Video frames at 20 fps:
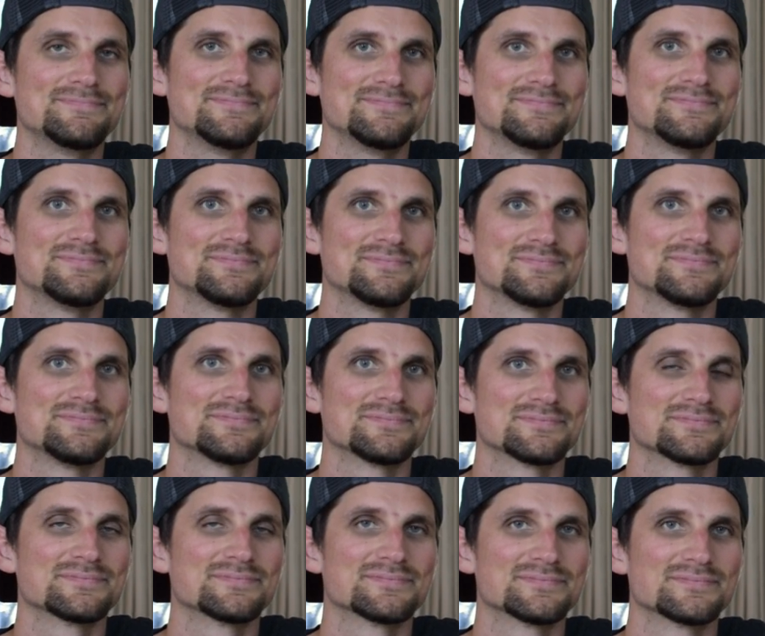
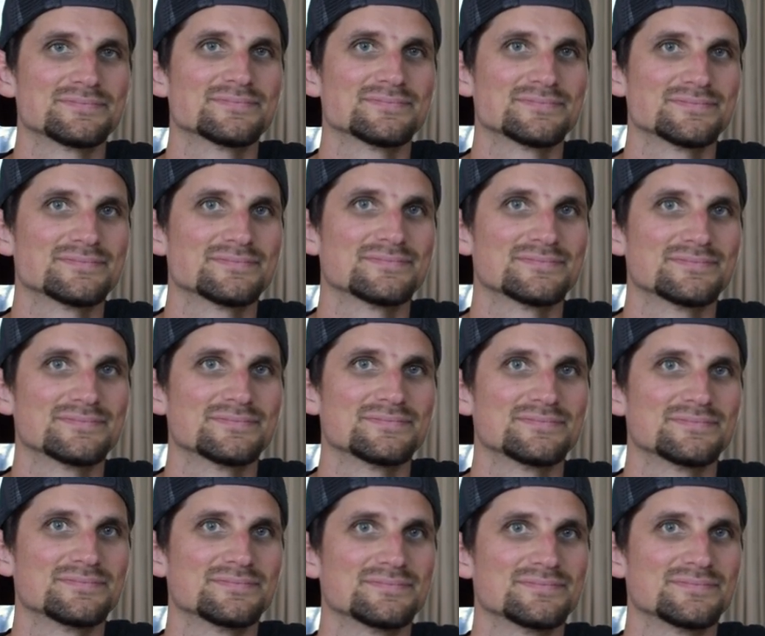
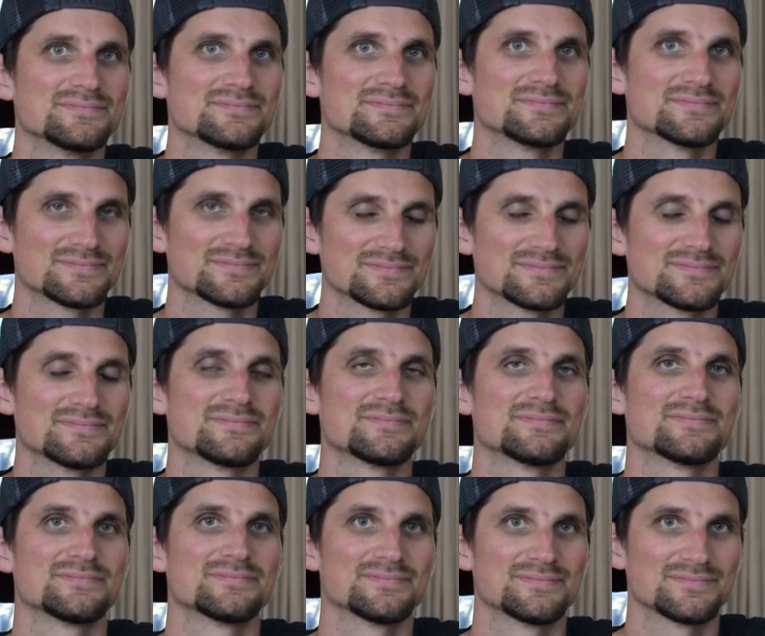
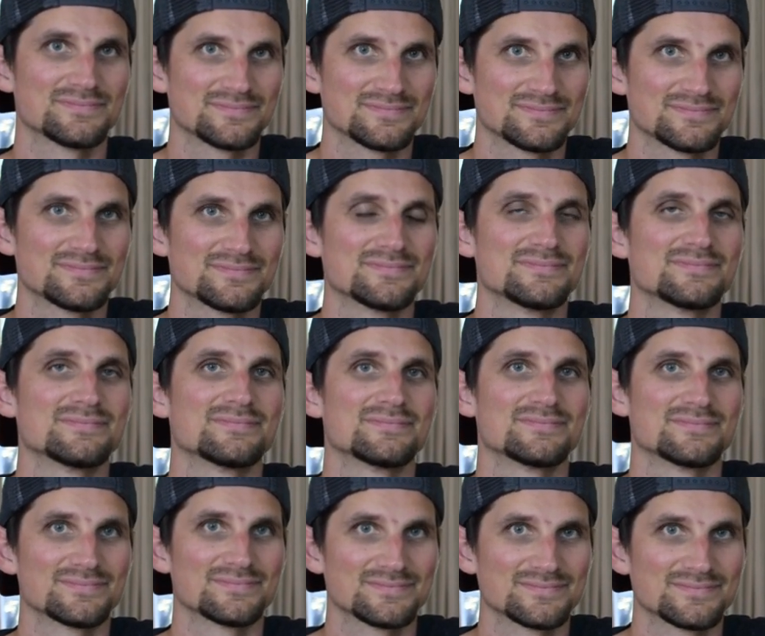
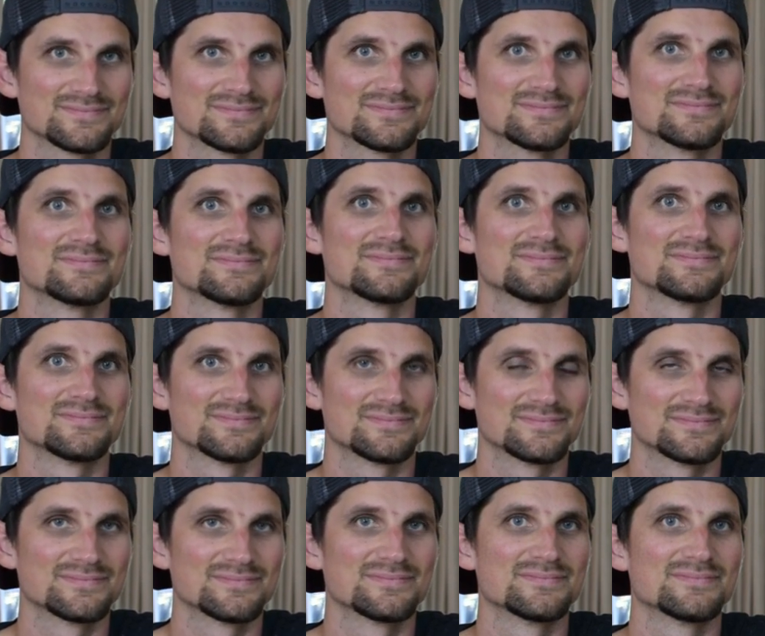
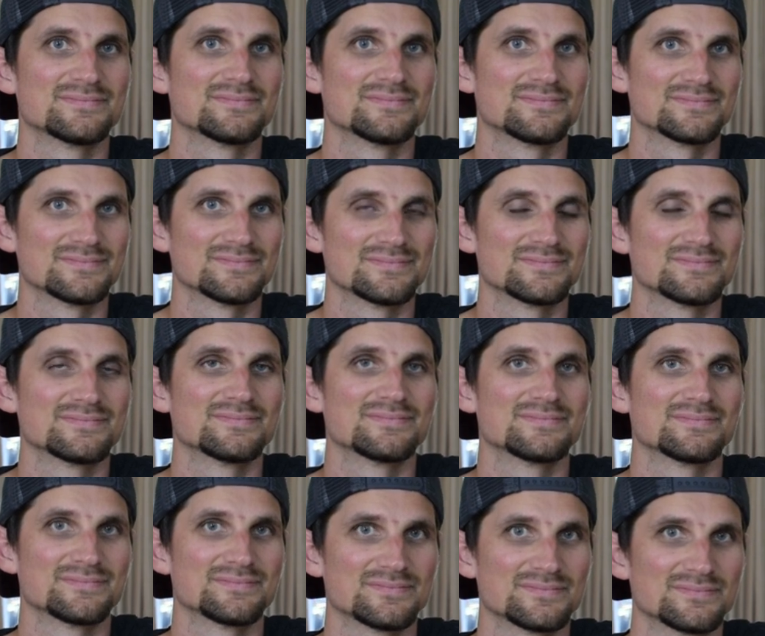
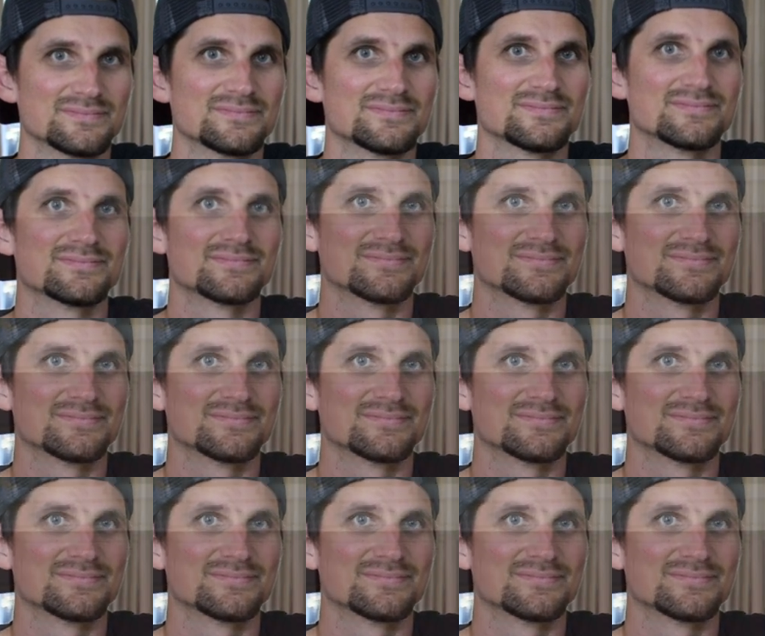The person shown says nothing.